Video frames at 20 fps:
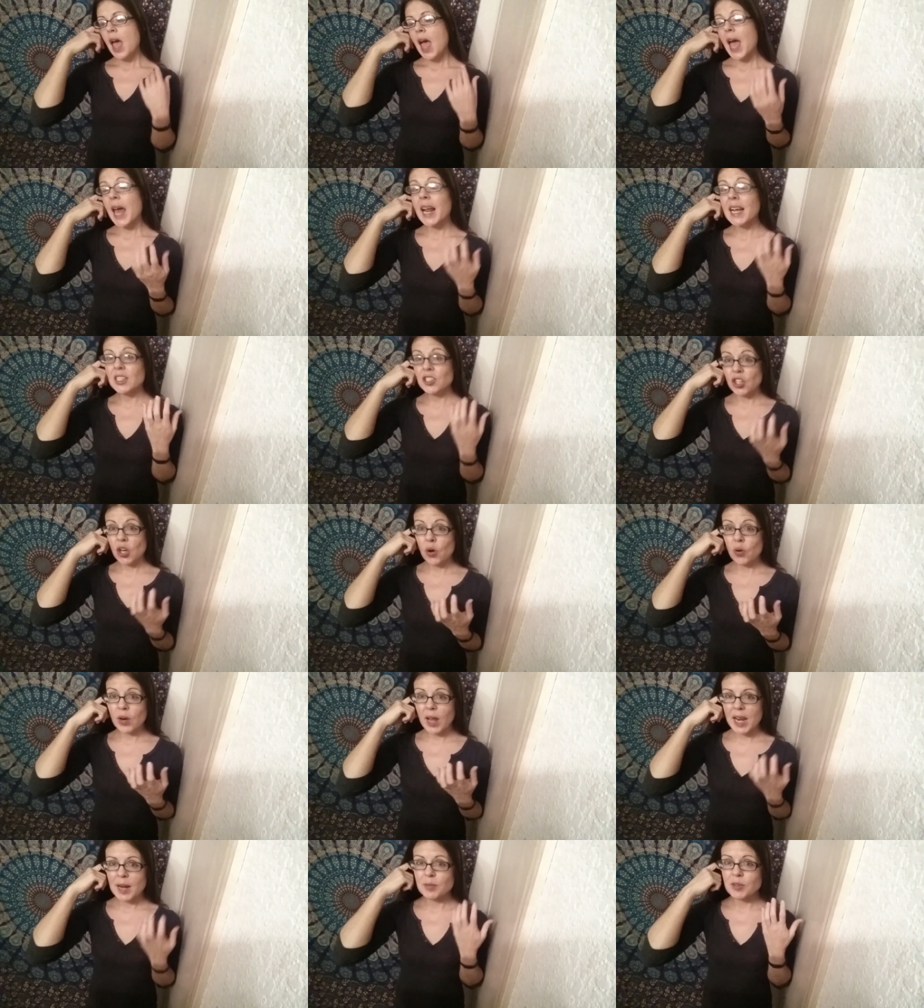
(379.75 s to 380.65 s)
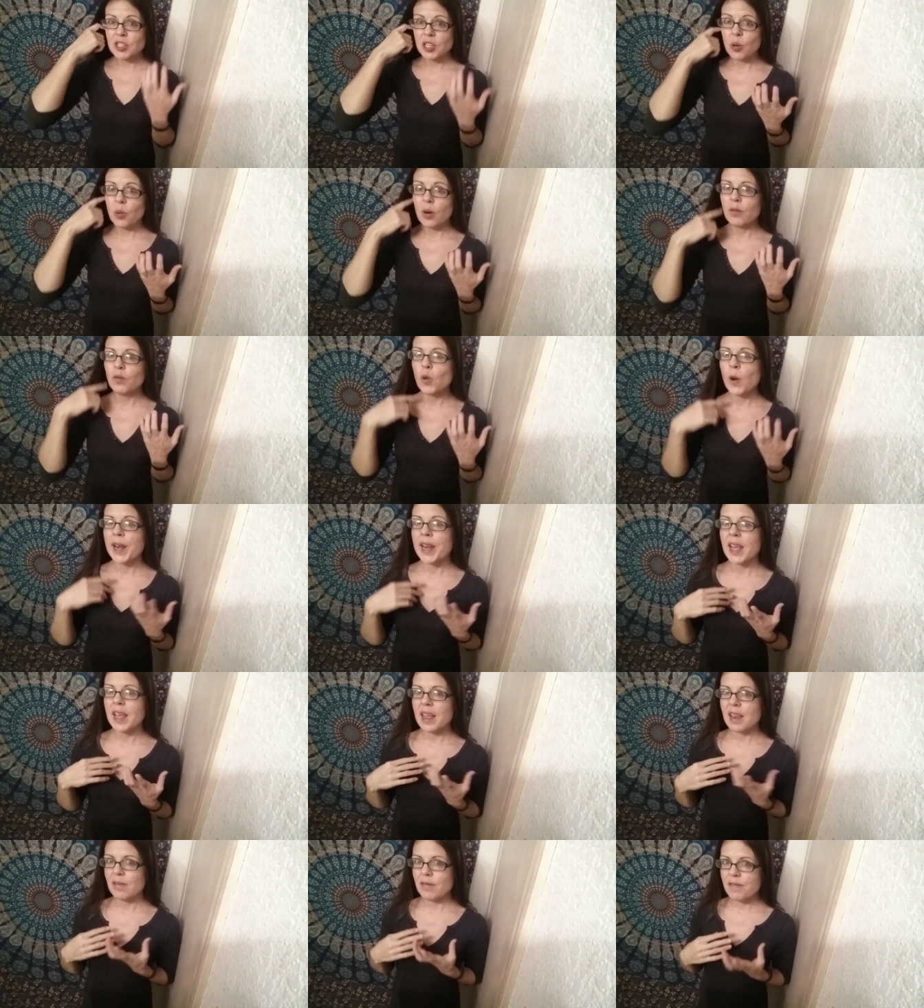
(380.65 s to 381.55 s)
and I don't, and I'm so
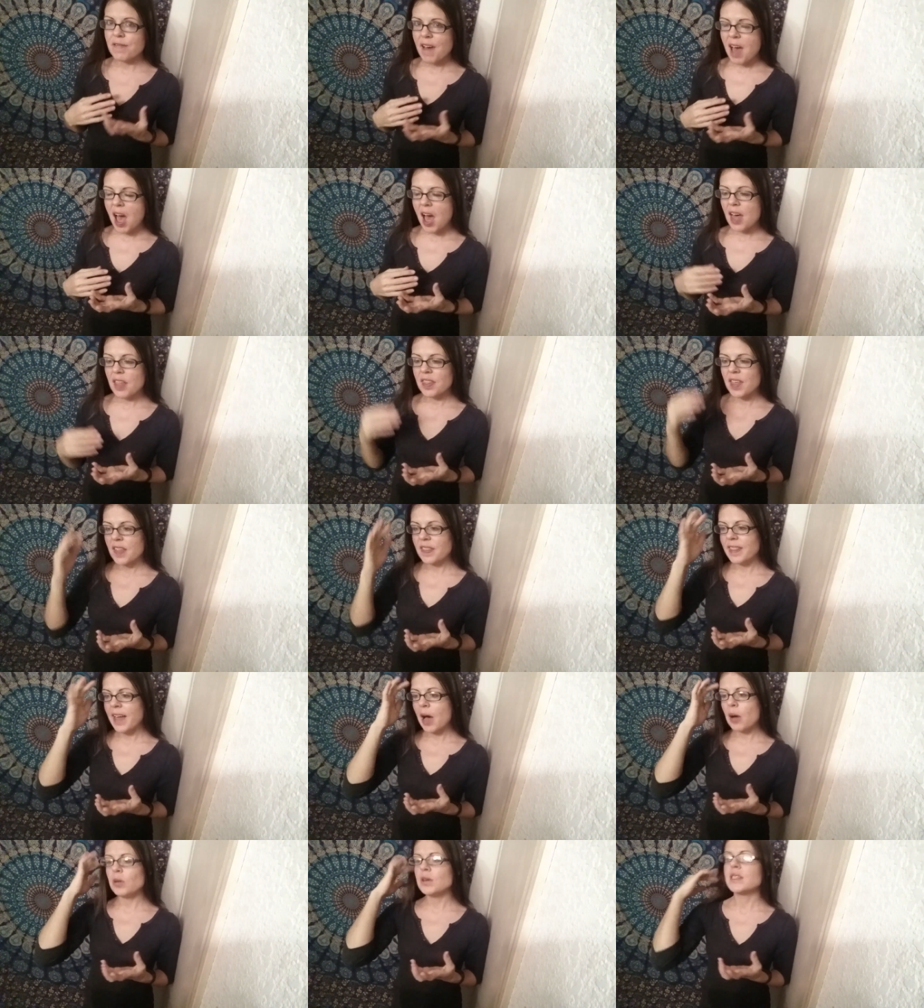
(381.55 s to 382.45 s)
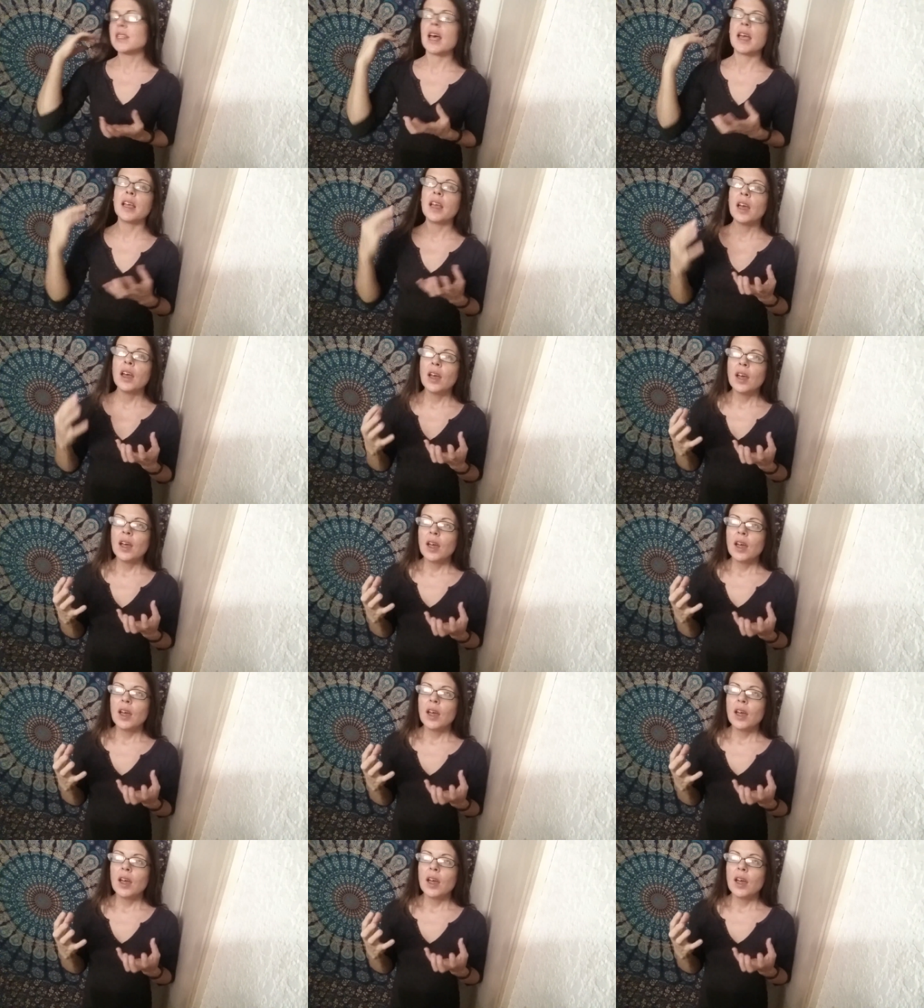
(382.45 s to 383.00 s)
avoidant in fat that that was like